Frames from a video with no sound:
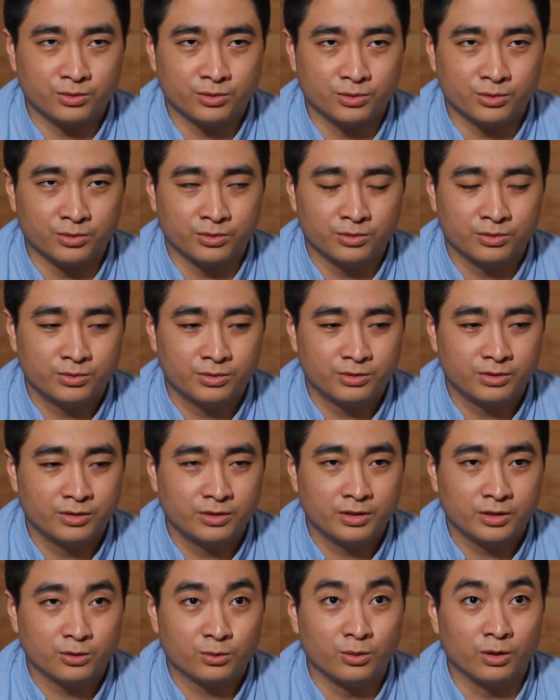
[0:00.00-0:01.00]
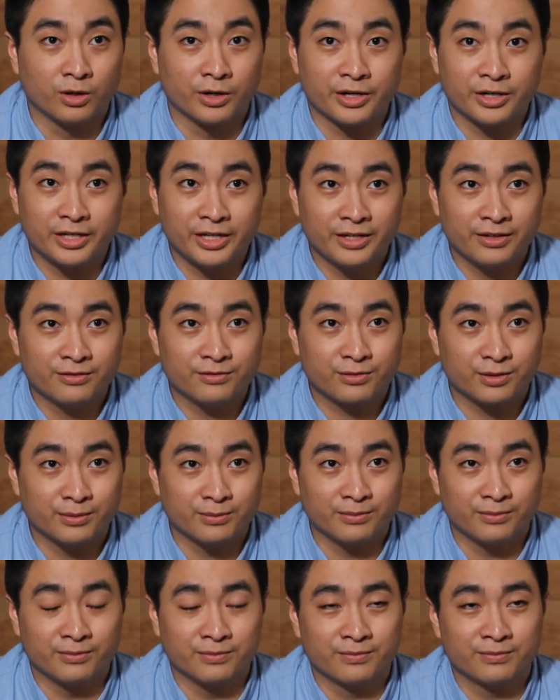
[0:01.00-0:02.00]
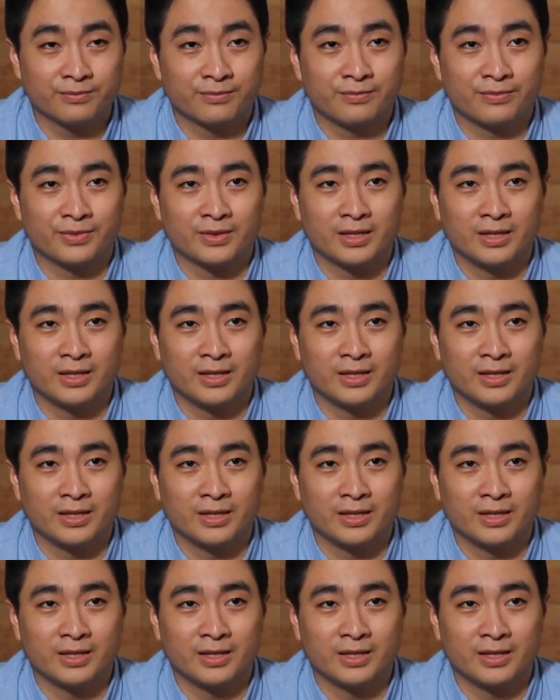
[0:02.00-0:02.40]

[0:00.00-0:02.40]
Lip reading: to learning from